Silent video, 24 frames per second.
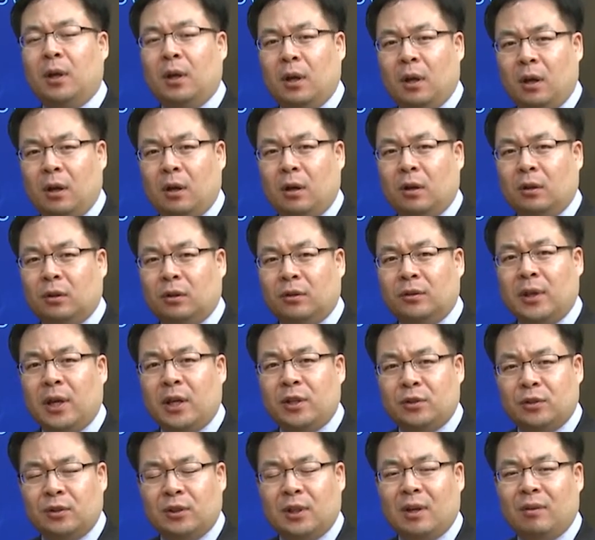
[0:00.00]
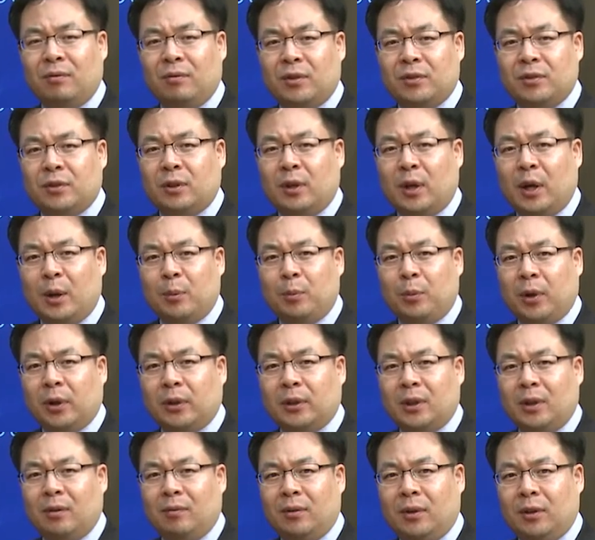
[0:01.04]
the attention deficit
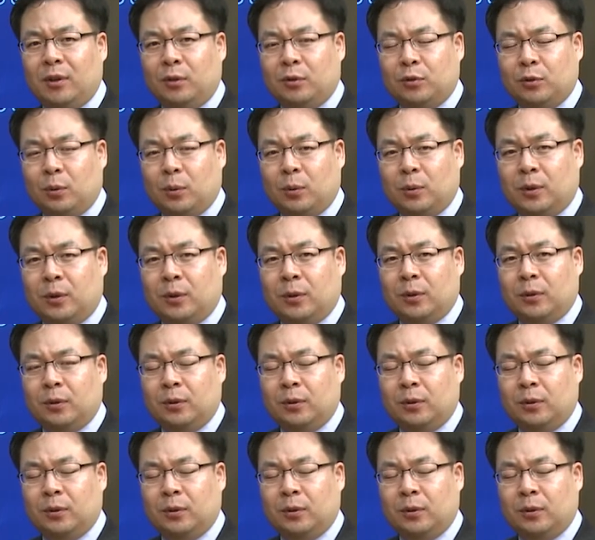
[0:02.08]
hyperactivity disorder.